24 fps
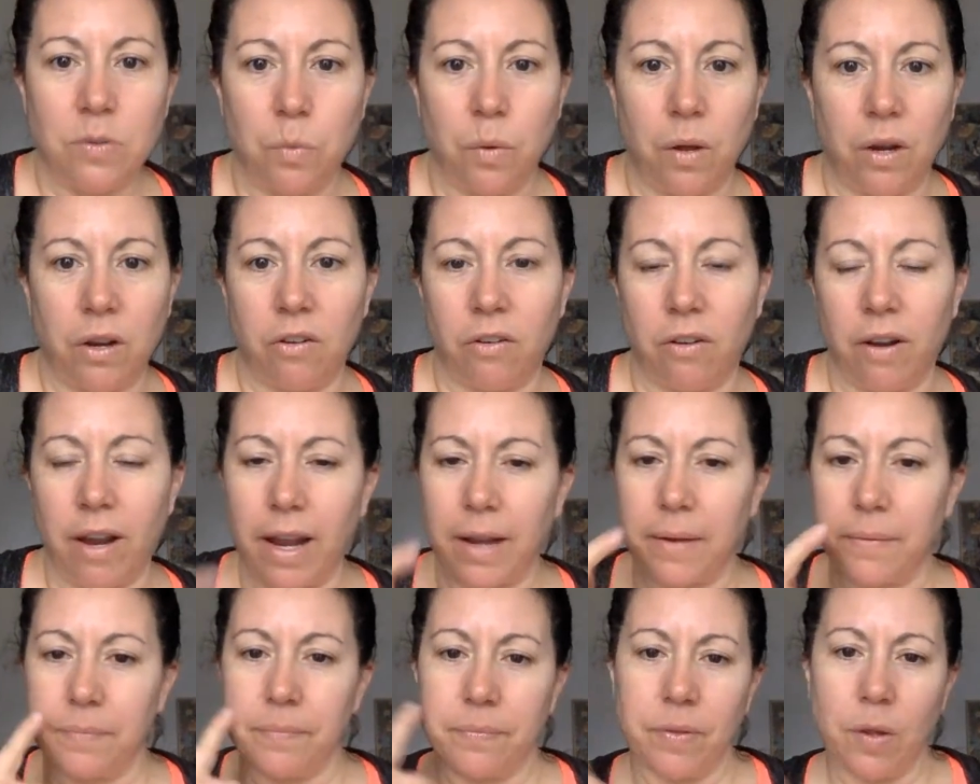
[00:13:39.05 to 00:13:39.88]

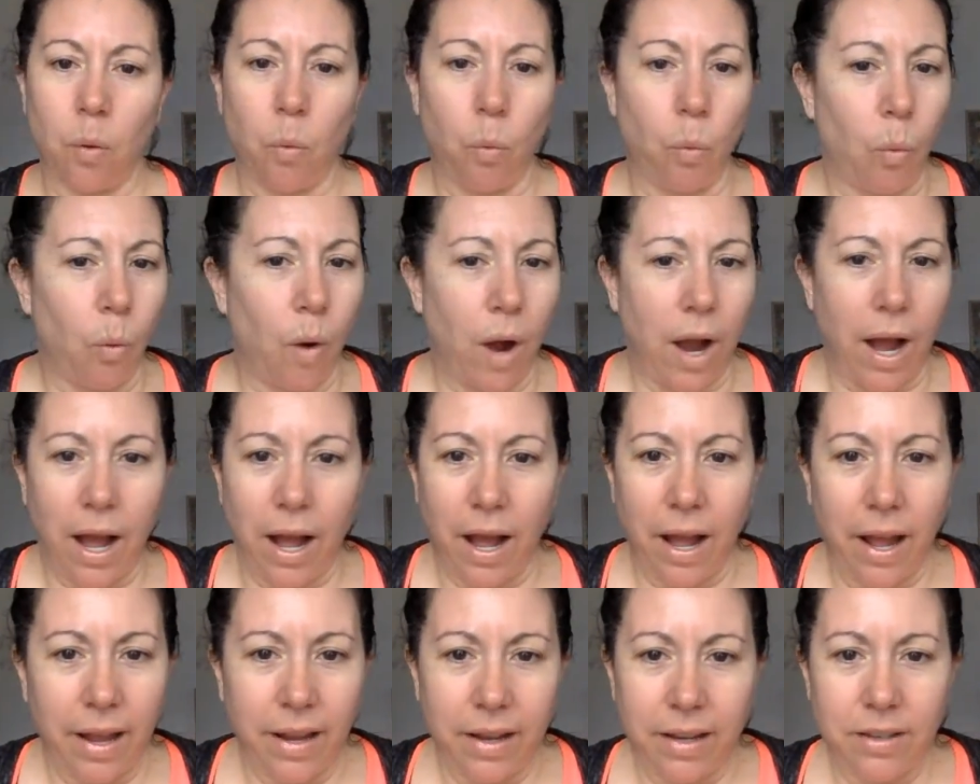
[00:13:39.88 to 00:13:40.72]
wondering,
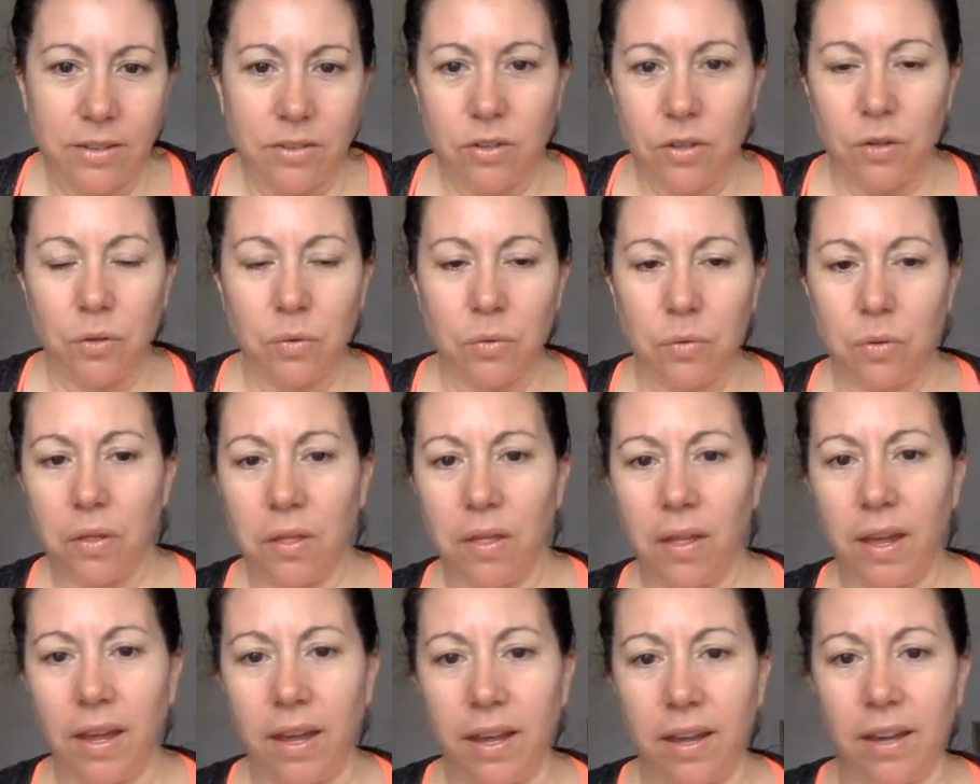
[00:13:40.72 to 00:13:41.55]
why do you
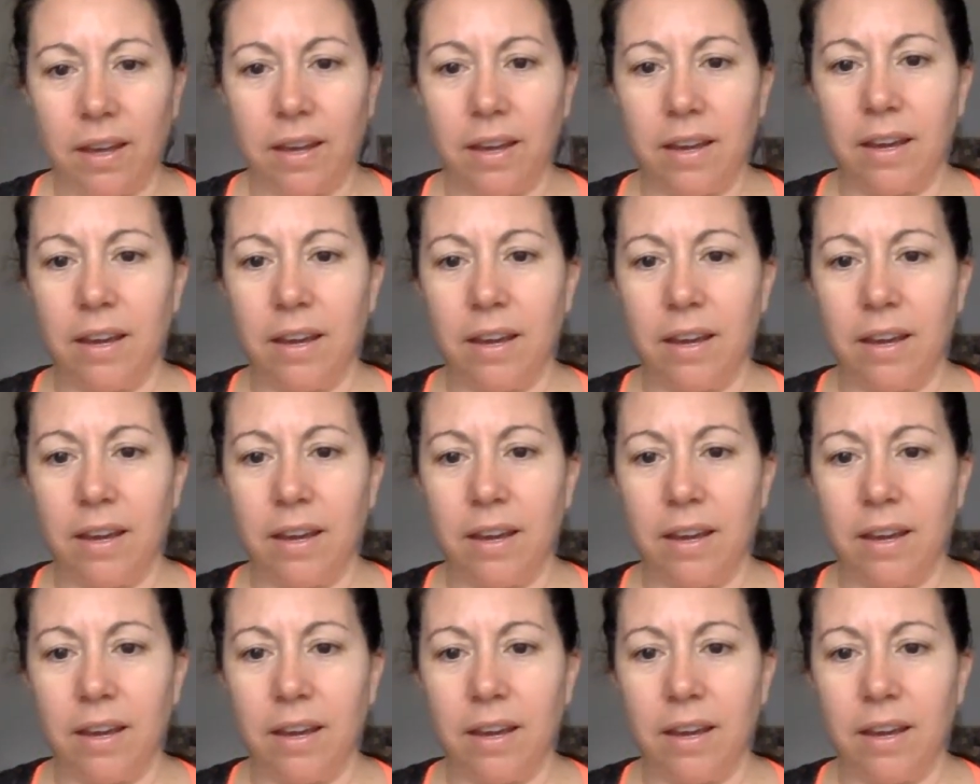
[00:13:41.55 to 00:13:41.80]
think